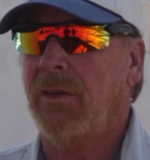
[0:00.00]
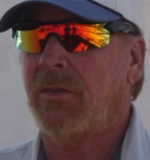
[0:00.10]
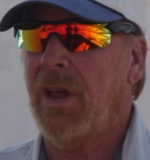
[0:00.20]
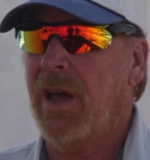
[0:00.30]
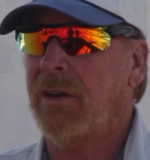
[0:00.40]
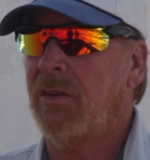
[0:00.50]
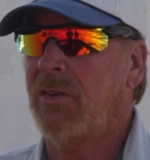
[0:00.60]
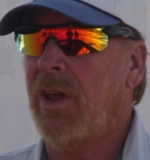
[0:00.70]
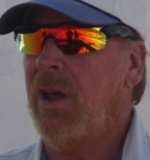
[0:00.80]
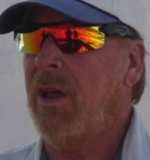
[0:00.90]
Sad to
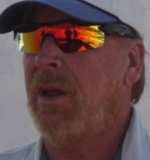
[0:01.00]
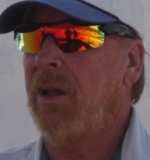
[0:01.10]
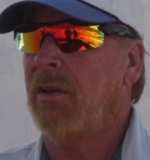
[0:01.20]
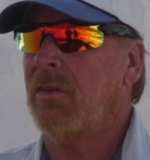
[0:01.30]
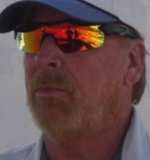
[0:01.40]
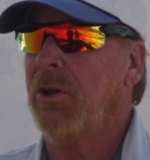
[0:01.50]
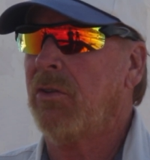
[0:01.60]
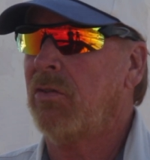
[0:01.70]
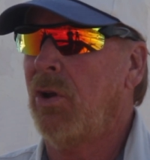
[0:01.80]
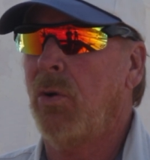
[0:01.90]
say, it's
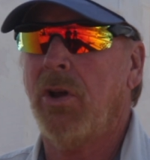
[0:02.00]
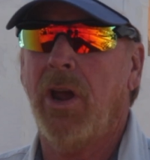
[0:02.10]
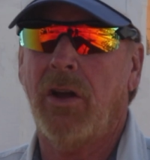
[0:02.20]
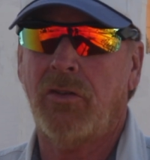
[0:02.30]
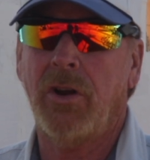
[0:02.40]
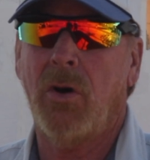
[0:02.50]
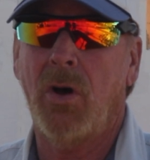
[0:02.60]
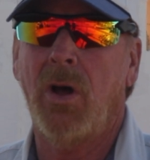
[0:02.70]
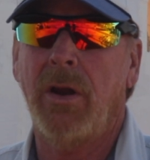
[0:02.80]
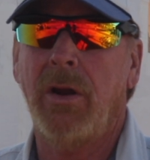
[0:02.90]
been slow catching
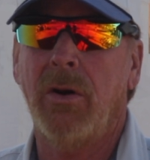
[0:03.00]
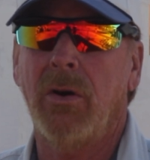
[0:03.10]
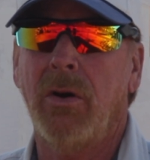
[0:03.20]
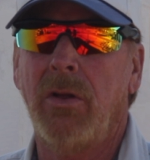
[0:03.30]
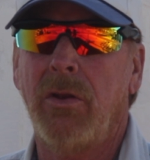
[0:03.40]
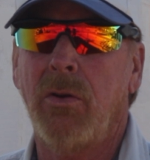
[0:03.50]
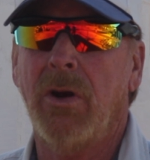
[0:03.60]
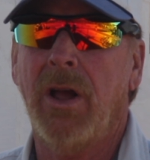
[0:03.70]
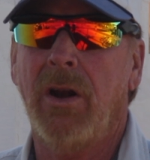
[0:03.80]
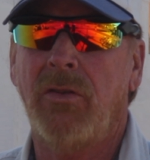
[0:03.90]
on here in the
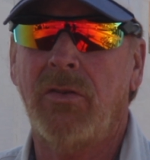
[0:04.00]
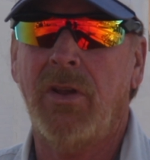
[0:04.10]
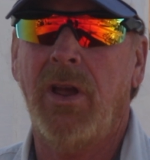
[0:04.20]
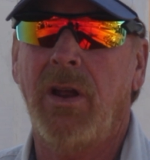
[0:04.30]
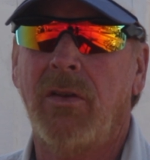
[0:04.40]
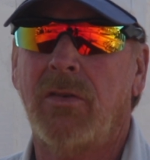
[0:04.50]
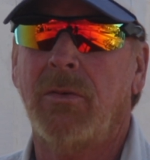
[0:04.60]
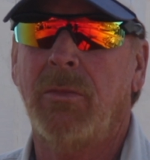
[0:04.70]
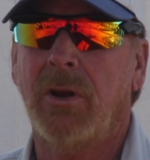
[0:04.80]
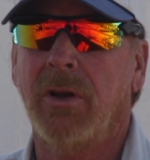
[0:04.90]
United
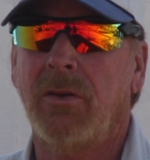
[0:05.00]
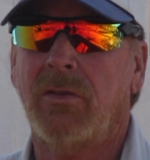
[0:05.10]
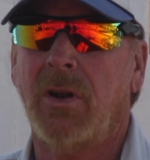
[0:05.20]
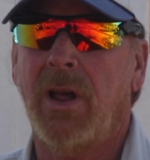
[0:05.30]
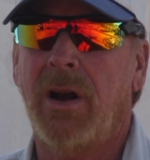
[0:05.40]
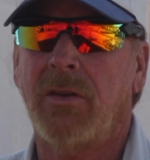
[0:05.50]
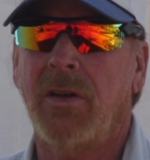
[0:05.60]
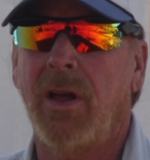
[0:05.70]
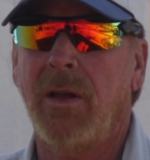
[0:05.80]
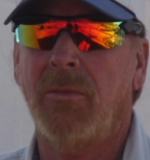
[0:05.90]
States because a lot of
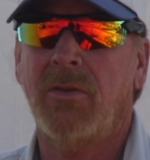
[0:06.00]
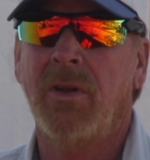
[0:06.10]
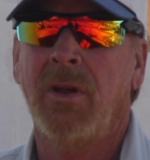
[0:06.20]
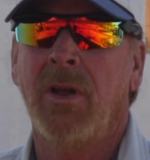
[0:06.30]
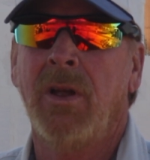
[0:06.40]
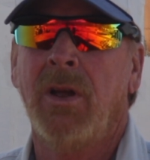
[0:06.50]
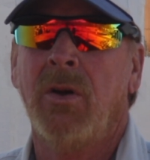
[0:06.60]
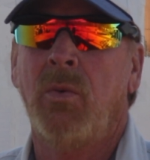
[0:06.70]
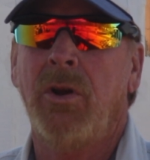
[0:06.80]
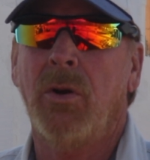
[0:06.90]
times
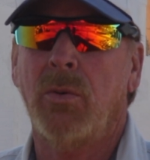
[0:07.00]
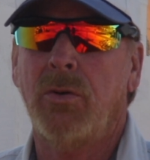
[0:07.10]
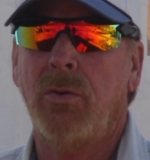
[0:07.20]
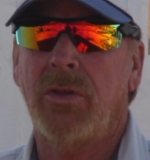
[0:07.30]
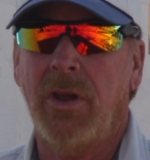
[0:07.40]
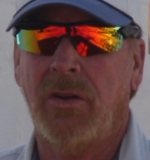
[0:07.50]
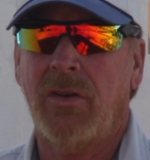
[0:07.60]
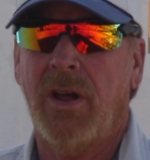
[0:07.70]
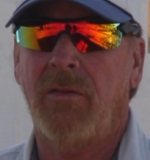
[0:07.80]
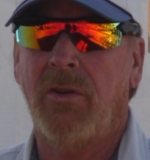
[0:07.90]
we don't do
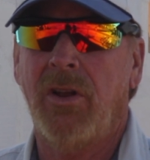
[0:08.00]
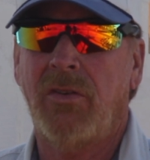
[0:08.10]
things out of a